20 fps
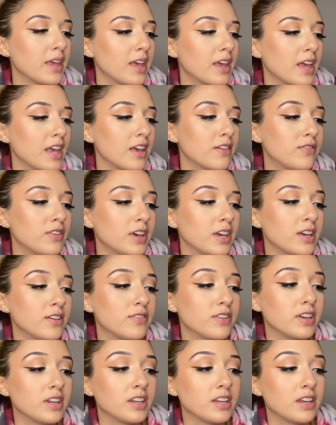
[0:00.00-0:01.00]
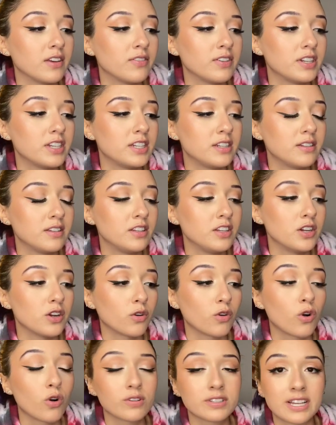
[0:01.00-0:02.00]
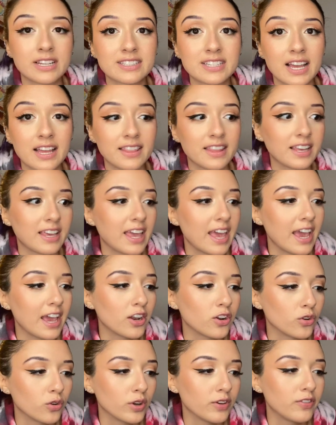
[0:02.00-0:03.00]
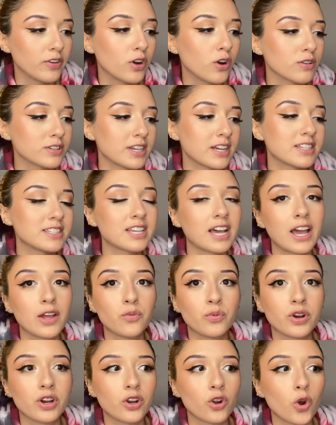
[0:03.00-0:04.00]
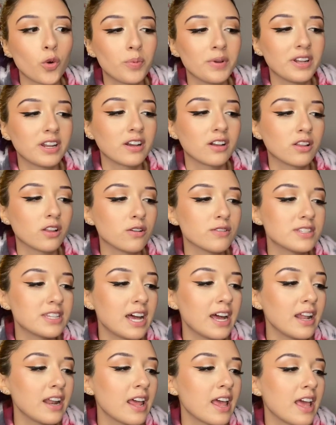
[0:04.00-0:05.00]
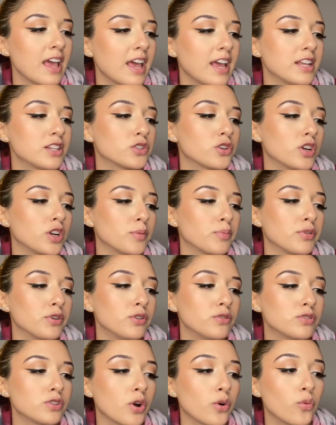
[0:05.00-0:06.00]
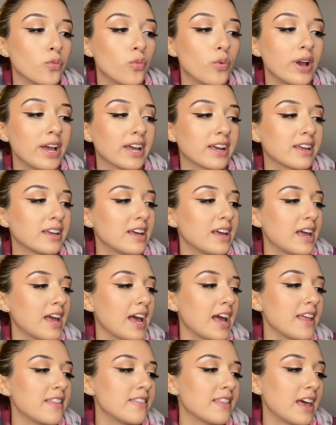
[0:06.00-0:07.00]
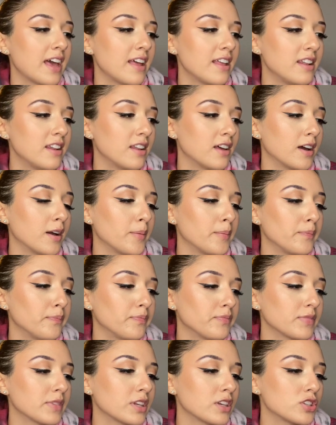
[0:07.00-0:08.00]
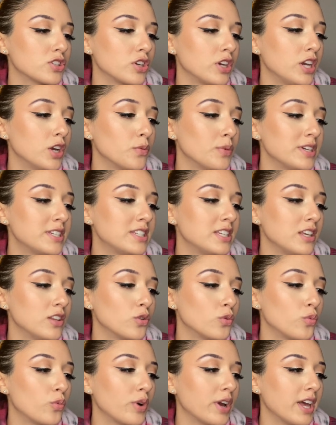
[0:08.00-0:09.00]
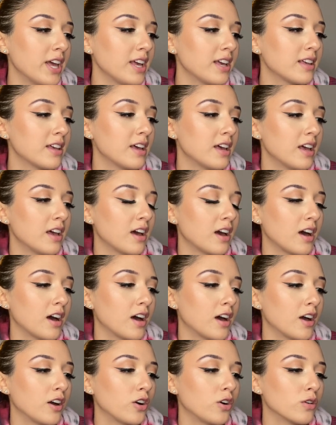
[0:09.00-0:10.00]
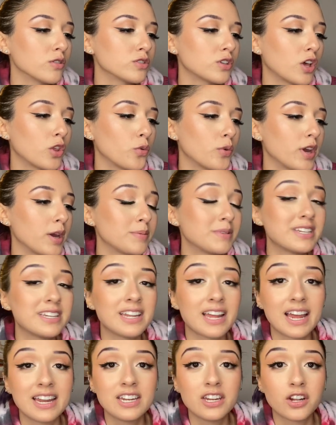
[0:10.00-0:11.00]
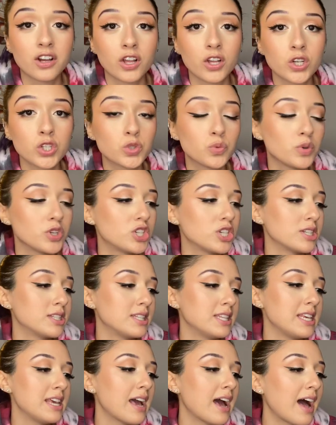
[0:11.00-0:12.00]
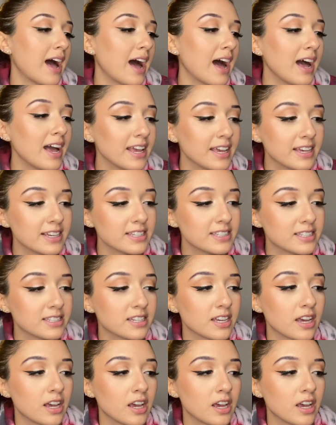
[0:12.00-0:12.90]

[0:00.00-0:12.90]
If it goes outside the candle. If it goes outside where it opened and closed at, it's going to produce a wick. And so here we see the wick goes all the way up to $90, which is the highest